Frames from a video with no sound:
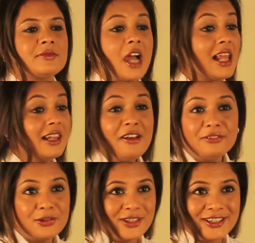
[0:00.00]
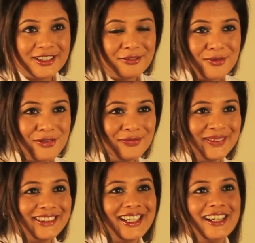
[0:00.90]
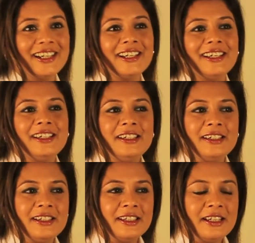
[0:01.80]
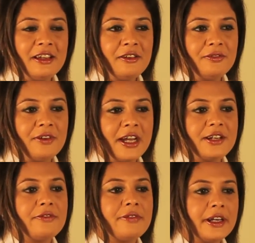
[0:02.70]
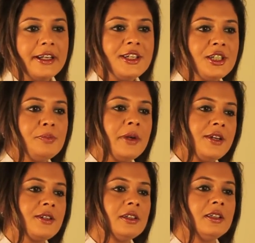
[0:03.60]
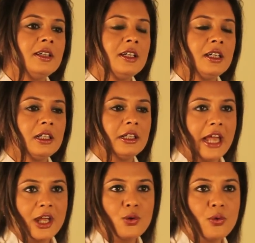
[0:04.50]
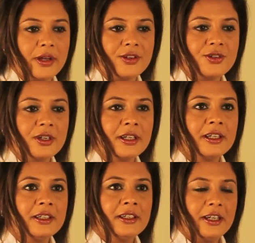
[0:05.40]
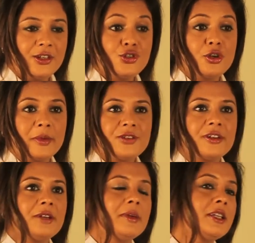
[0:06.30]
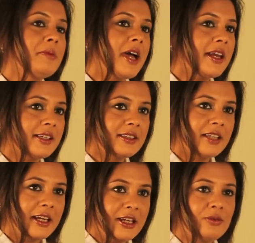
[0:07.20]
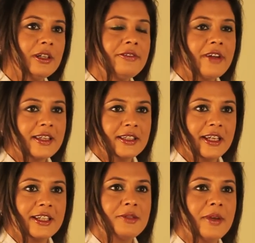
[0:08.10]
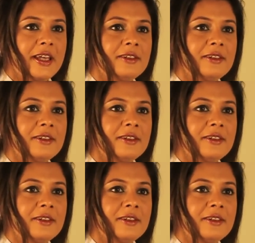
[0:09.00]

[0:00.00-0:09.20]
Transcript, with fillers: I love fluidity and movement. I find a very special language in geometry and mathematics that equally fascinates me.